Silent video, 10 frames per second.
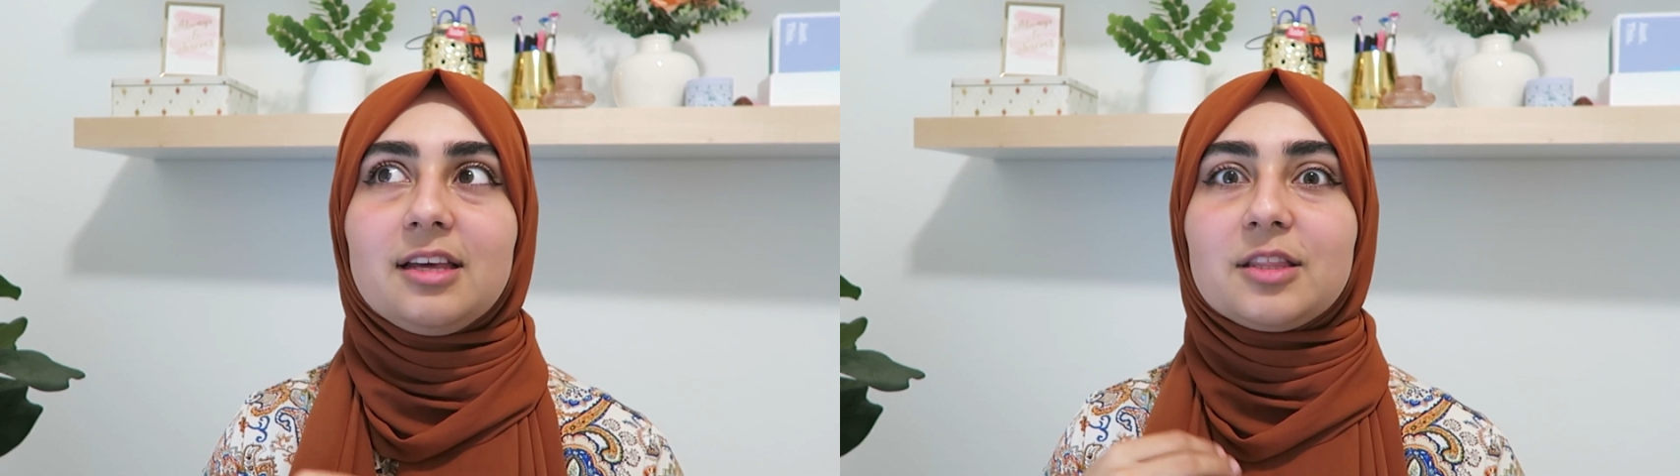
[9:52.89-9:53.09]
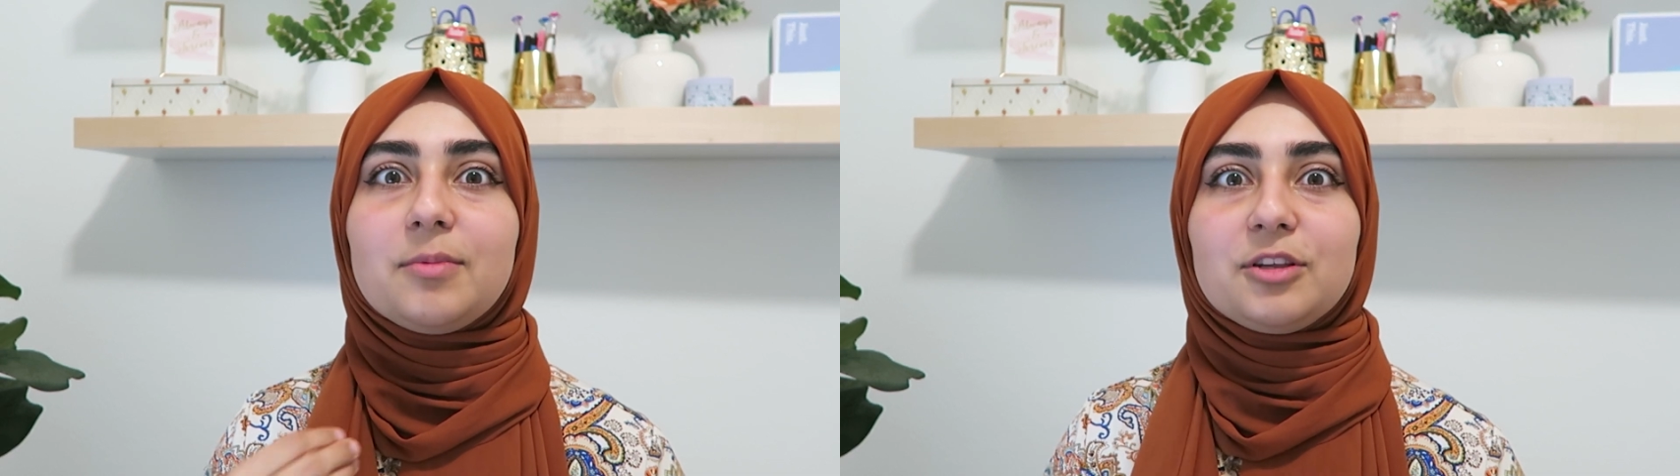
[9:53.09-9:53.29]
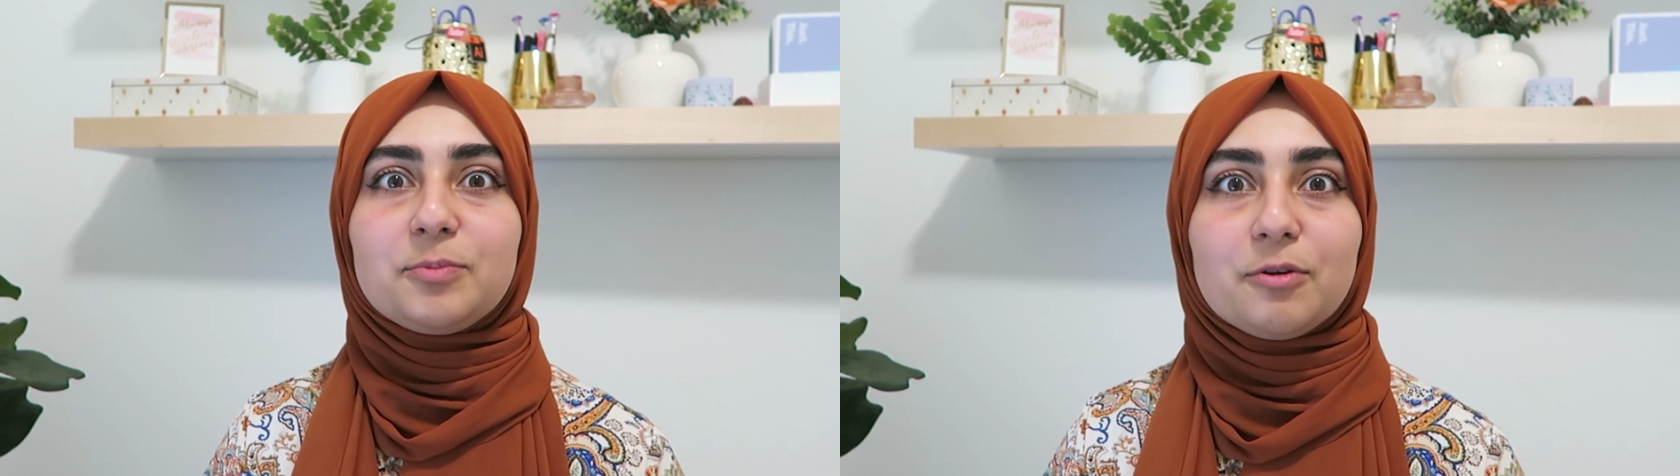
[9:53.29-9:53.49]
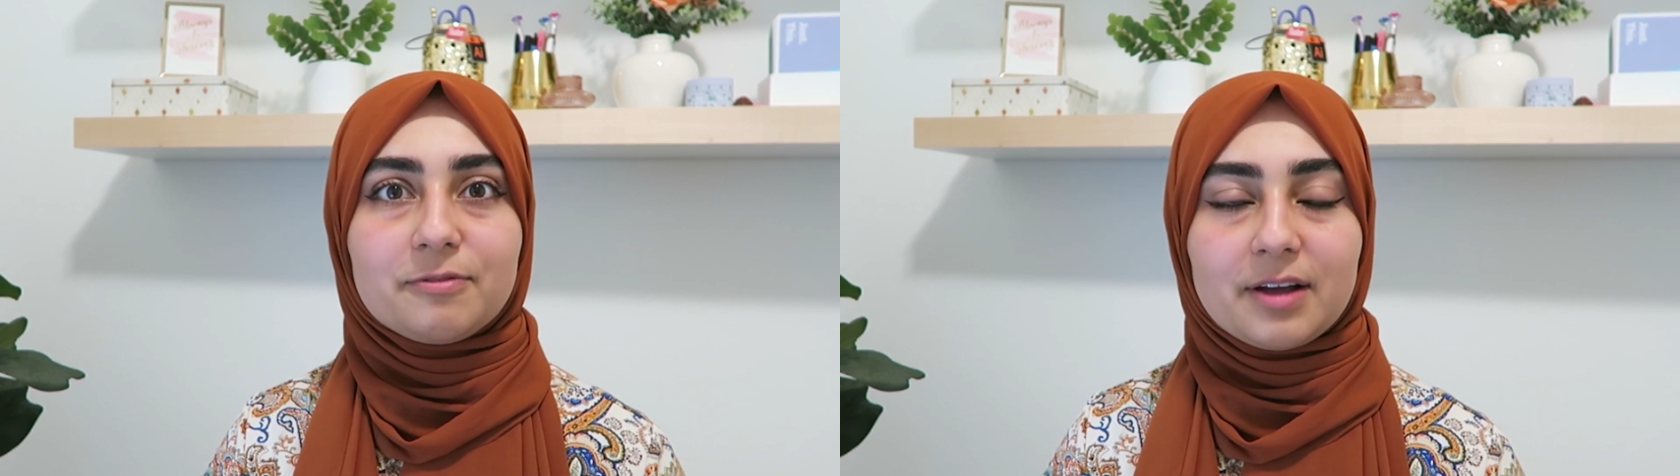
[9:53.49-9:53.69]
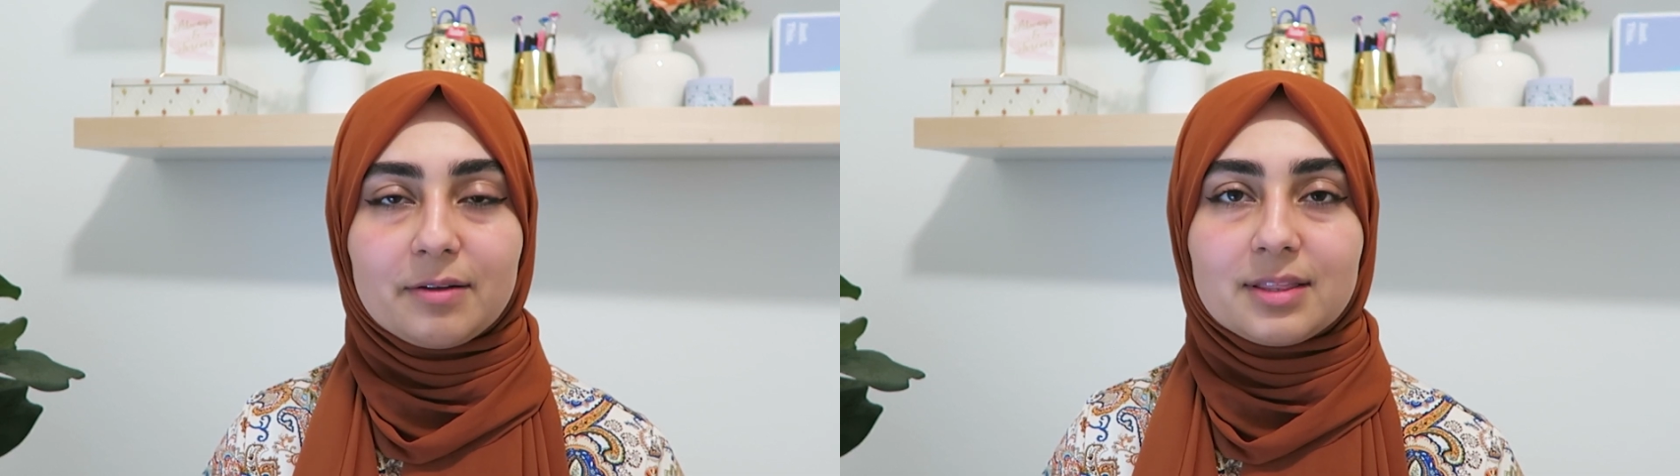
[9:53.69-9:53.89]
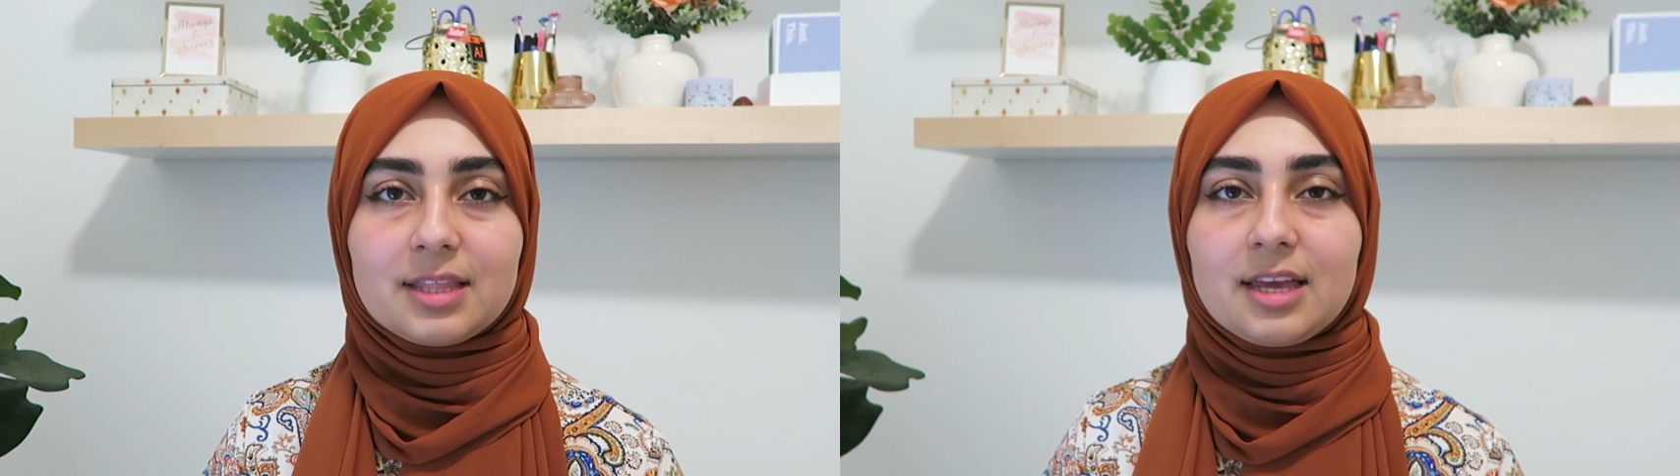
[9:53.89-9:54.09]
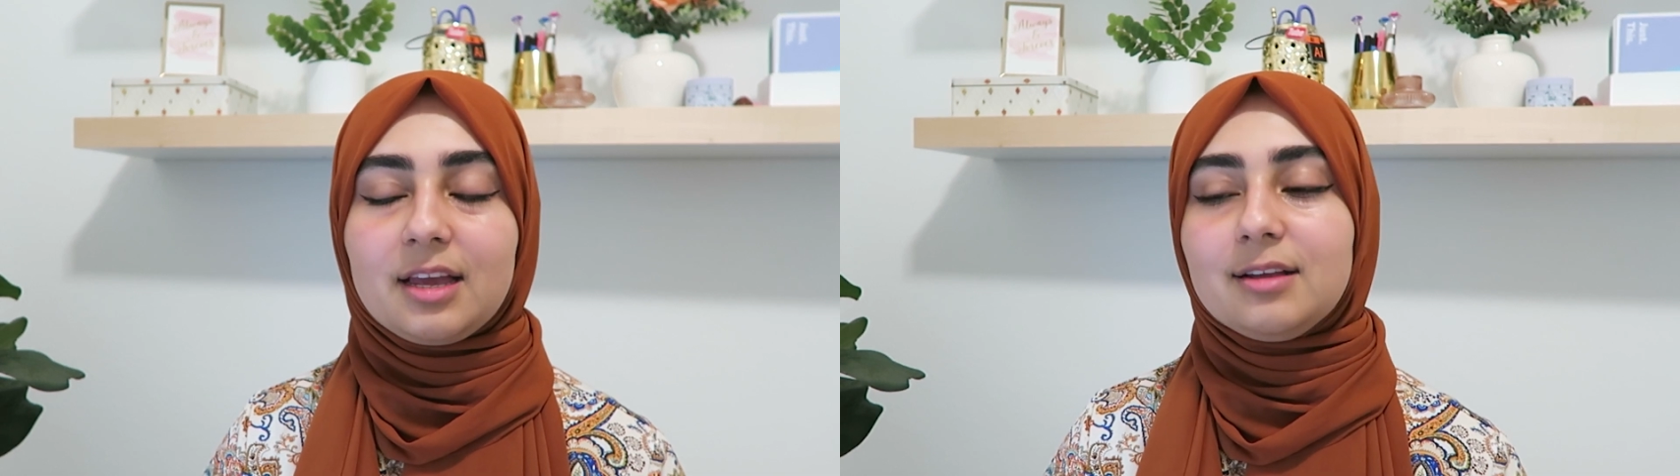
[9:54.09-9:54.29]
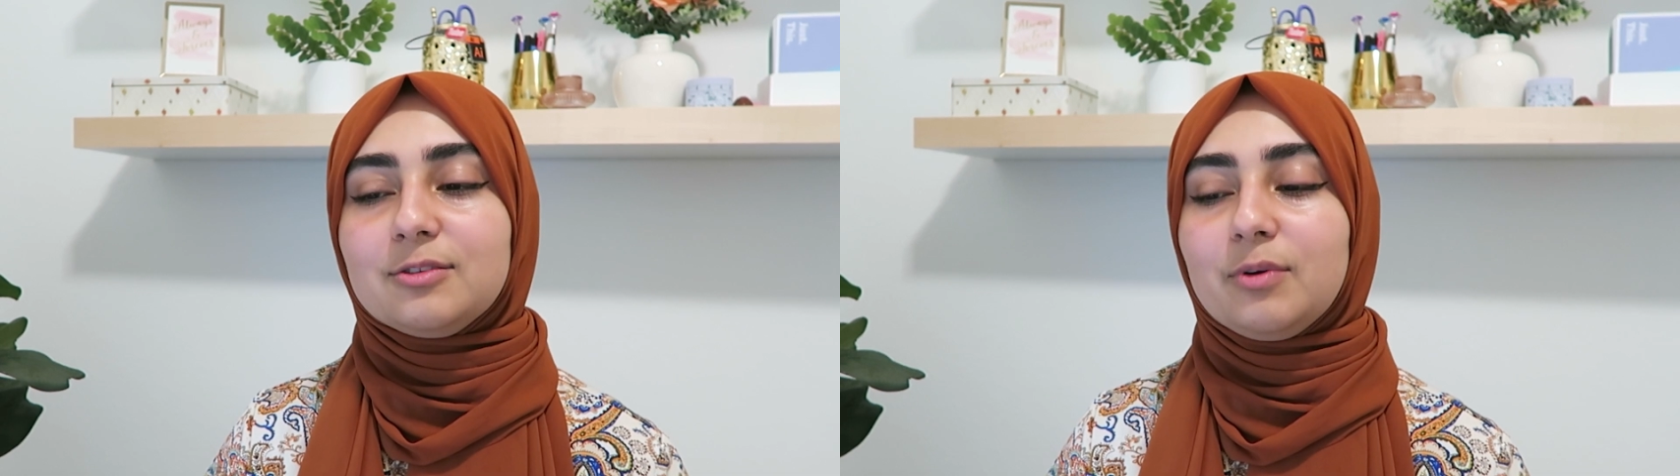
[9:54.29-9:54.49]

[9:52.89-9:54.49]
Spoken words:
like, the most profound things,